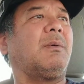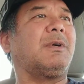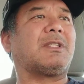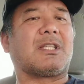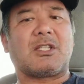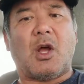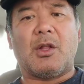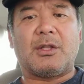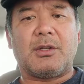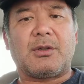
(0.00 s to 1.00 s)
It's a
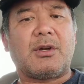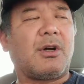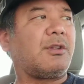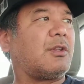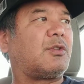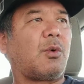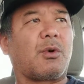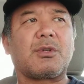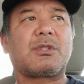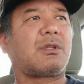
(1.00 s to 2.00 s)
solid little car. The
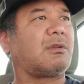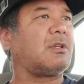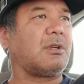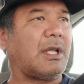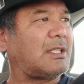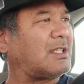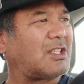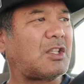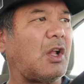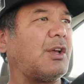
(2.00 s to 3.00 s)
doors are nice and
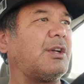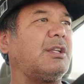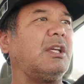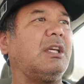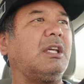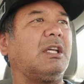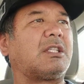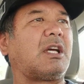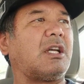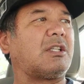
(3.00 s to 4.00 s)
solid.
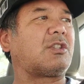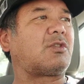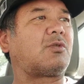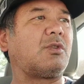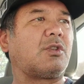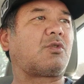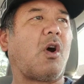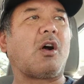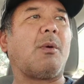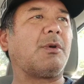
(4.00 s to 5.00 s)
It's got a
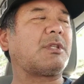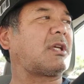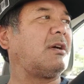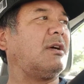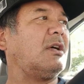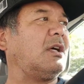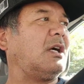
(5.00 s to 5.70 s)
strong, almost like a